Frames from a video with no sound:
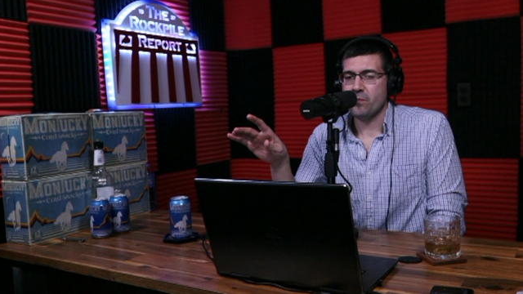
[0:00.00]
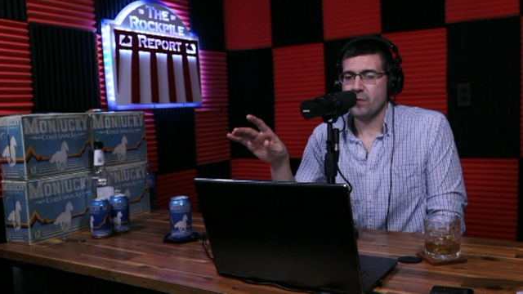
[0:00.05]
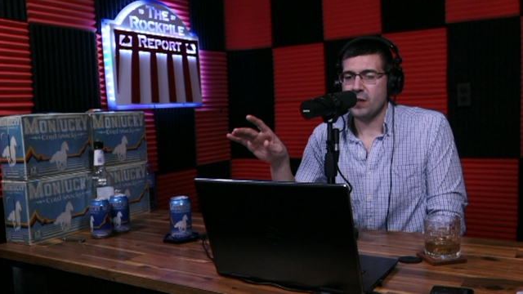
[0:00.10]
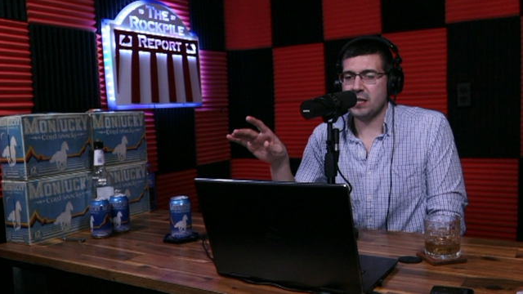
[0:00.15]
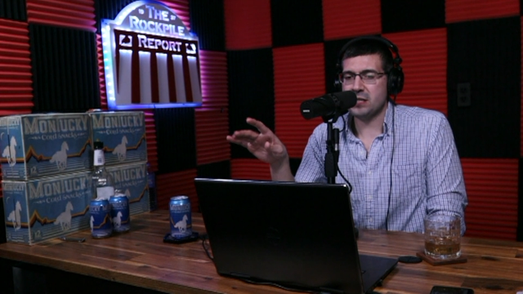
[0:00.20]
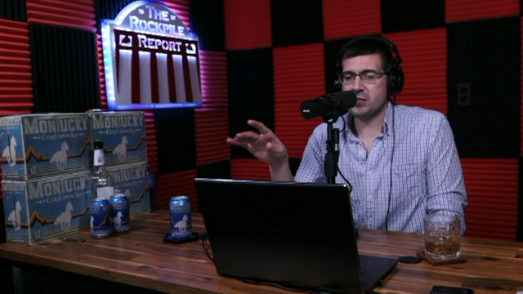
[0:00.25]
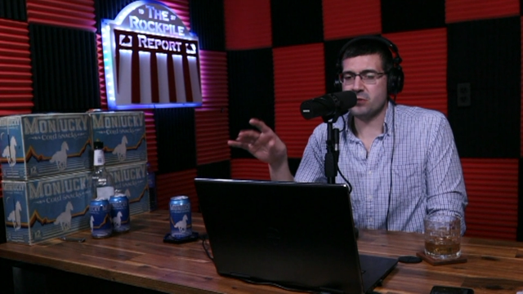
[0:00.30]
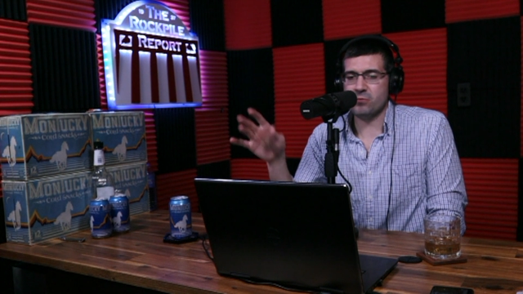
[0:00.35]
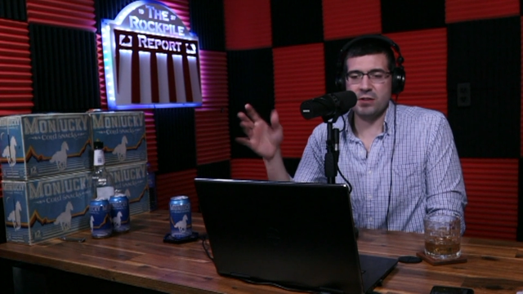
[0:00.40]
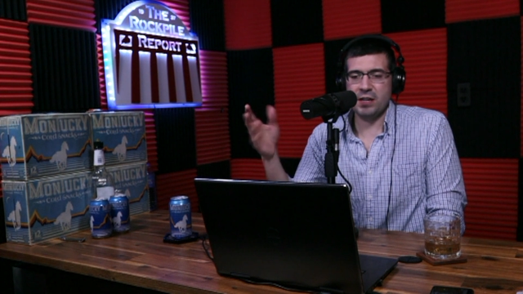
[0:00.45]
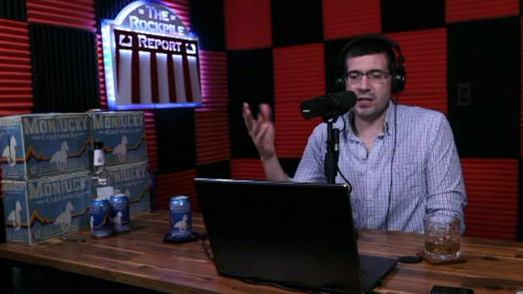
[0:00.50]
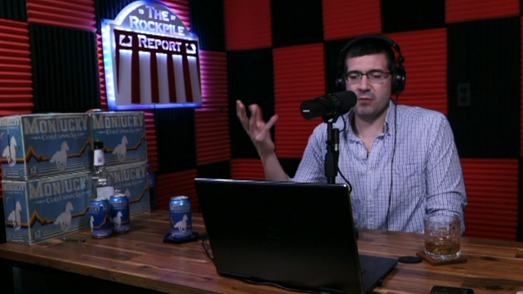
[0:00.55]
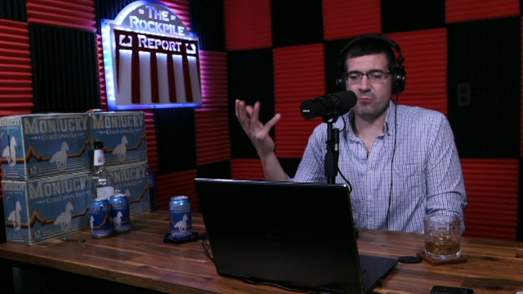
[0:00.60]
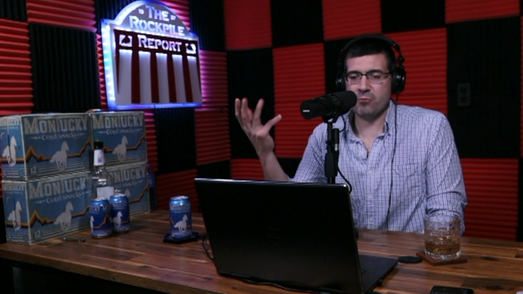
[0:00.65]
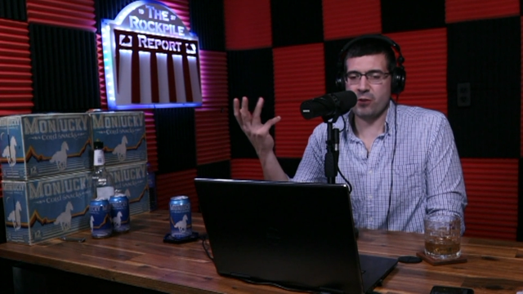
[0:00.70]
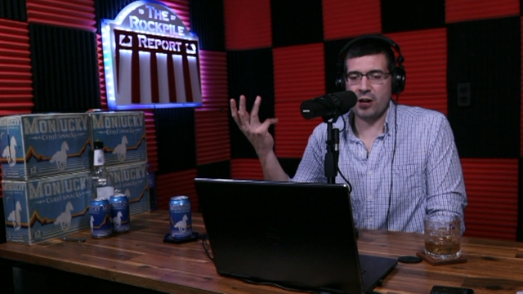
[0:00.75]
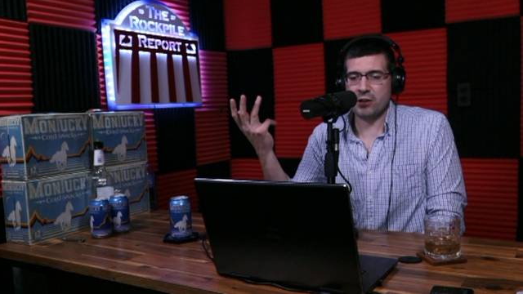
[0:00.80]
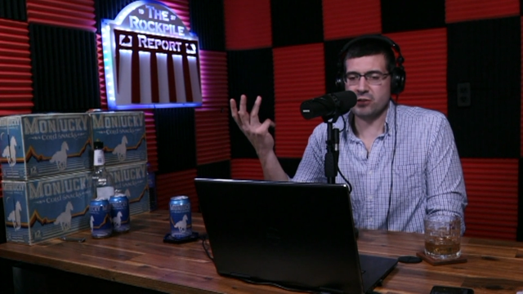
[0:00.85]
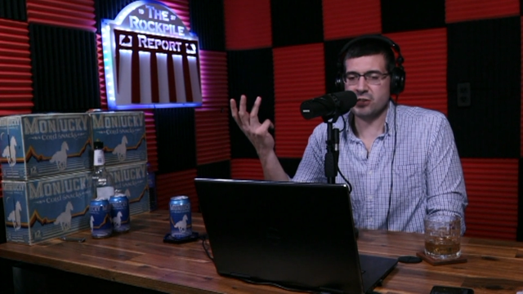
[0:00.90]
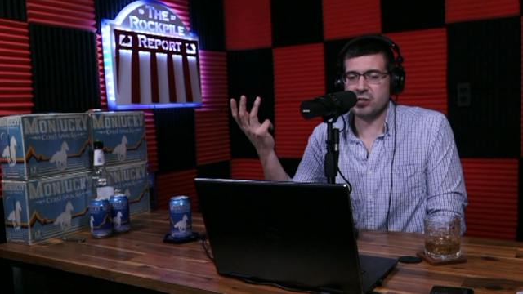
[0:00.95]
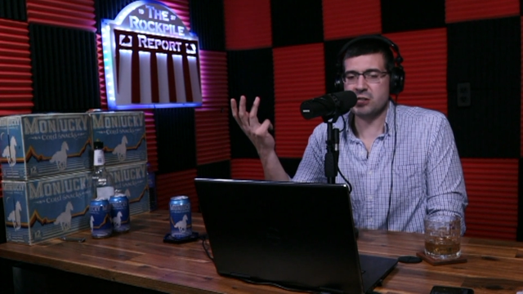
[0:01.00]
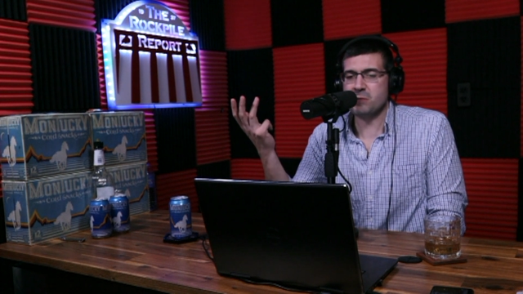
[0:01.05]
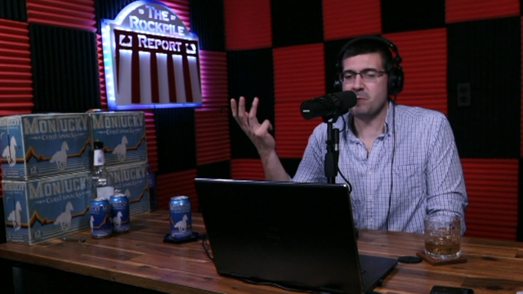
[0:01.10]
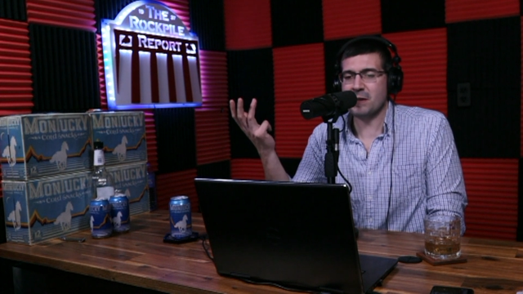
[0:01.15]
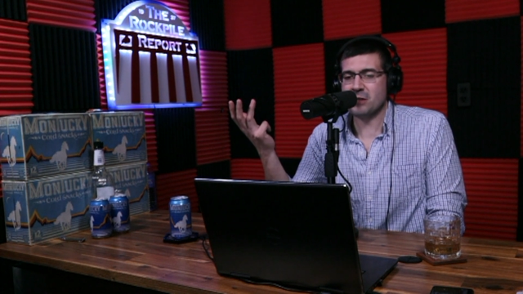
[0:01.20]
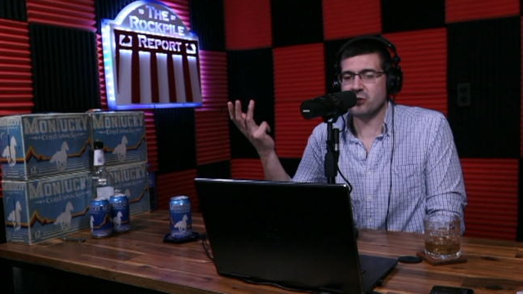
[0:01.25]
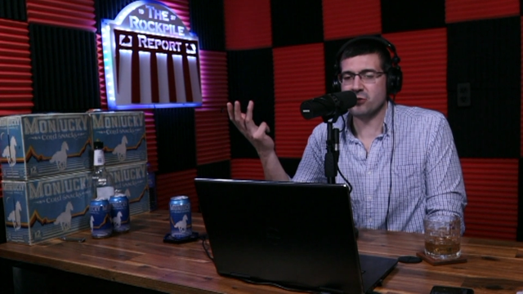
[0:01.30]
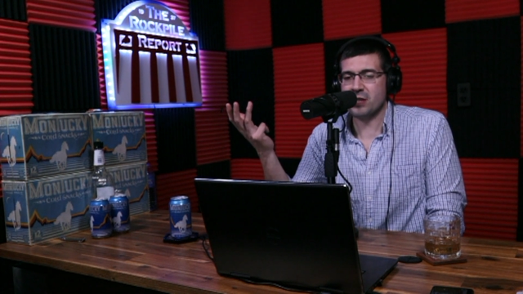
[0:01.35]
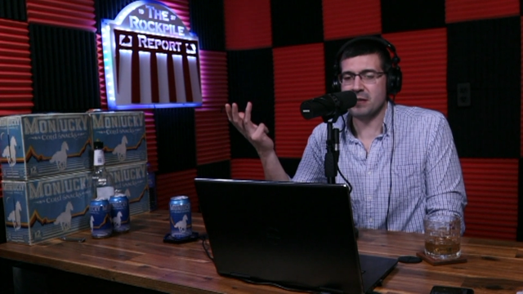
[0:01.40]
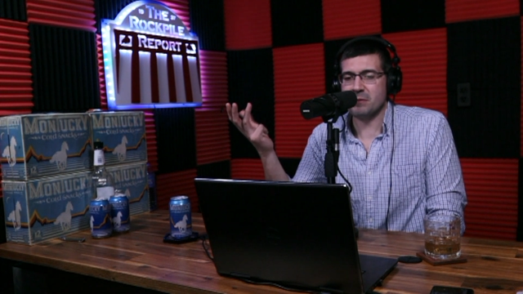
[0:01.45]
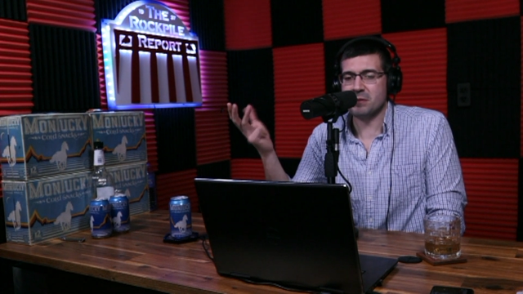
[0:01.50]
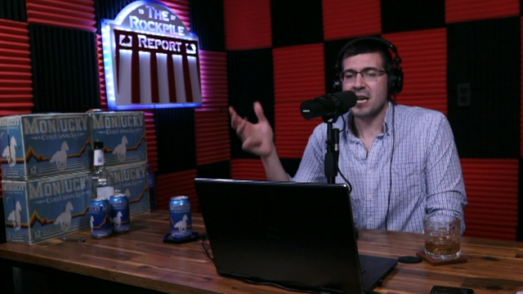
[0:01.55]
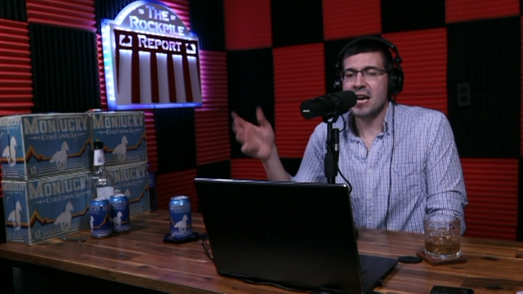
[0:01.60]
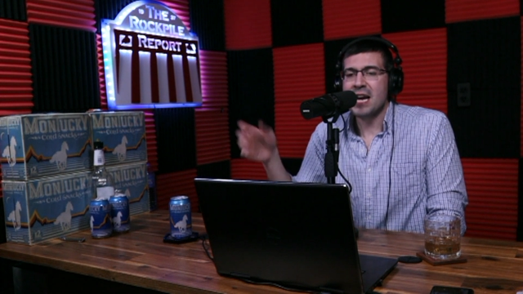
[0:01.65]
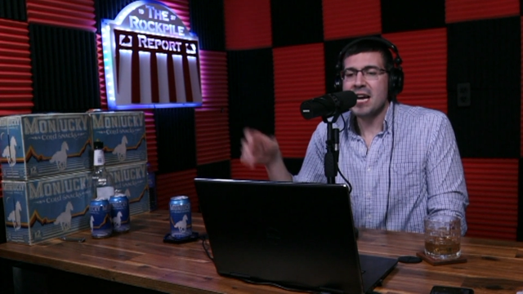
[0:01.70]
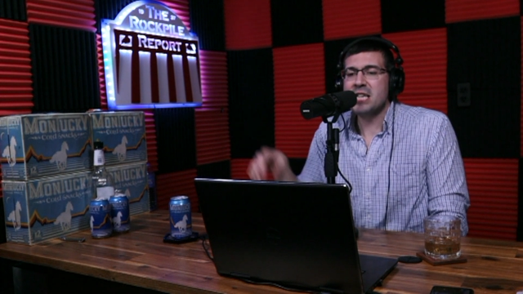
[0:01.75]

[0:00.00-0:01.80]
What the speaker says: is in regards to special teams.